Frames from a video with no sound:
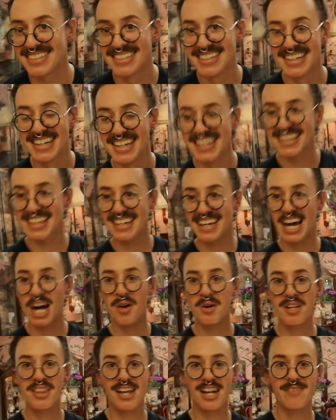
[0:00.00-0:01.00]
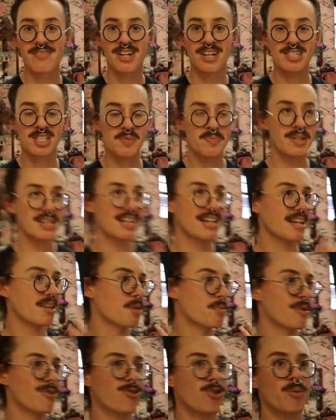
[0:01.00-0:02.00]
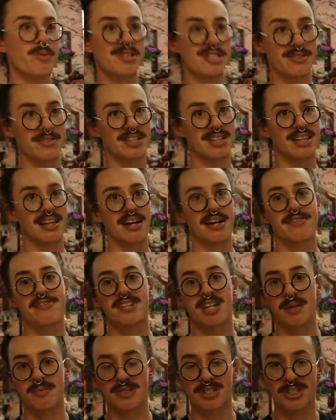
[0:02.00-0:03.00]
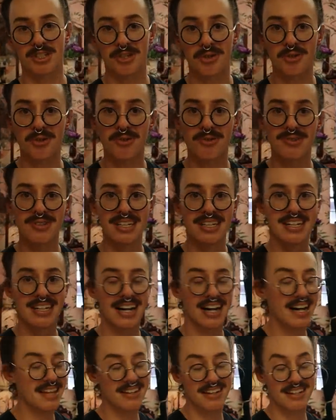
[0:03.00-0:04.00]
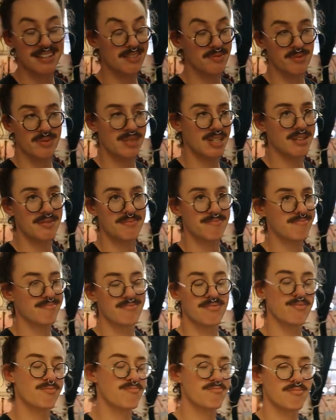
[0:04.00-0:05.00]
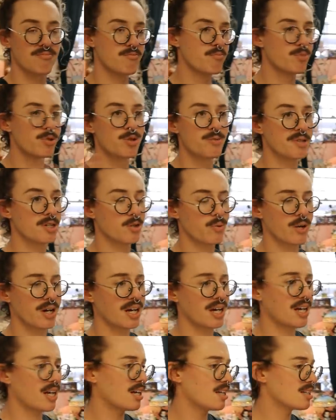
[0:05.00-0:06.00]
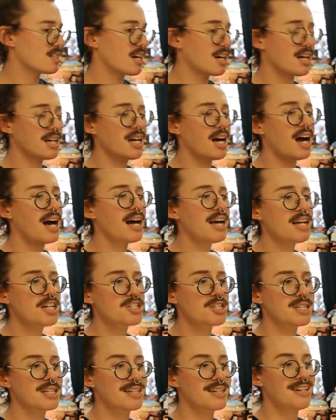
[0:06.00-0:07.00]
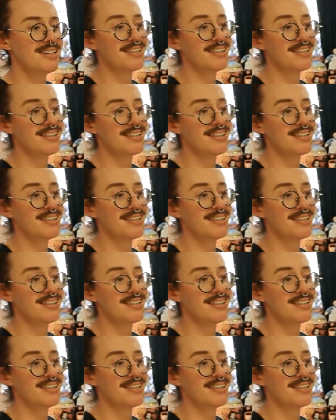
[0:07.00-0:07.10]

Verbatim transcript: Yeah. Like how could that have not just been like the performance of a lifetime to do? Yeah. I think it it blew me away. And I, I actually,